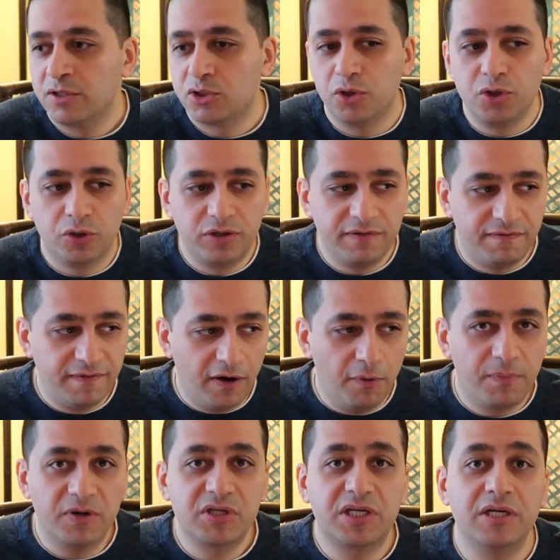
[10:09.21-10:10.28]
So your
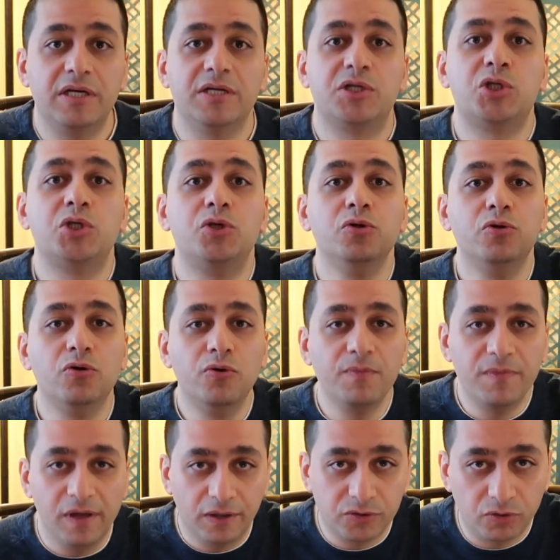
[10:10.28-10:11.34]
developers can
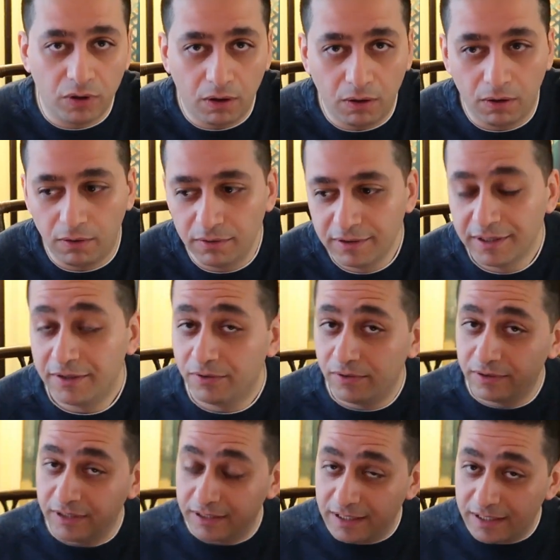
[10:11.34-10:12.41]
assume that role
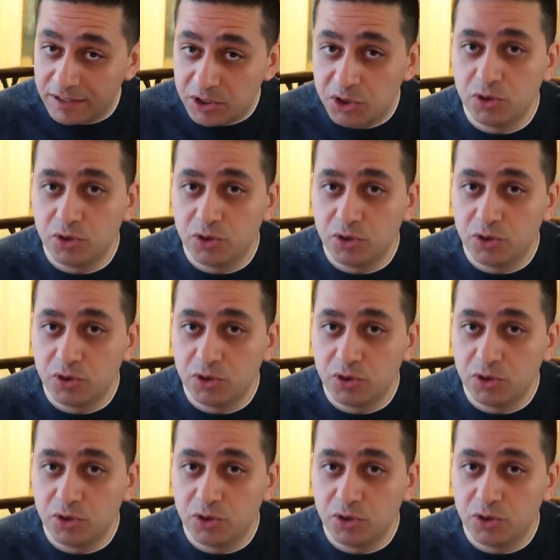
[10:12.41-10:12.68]
and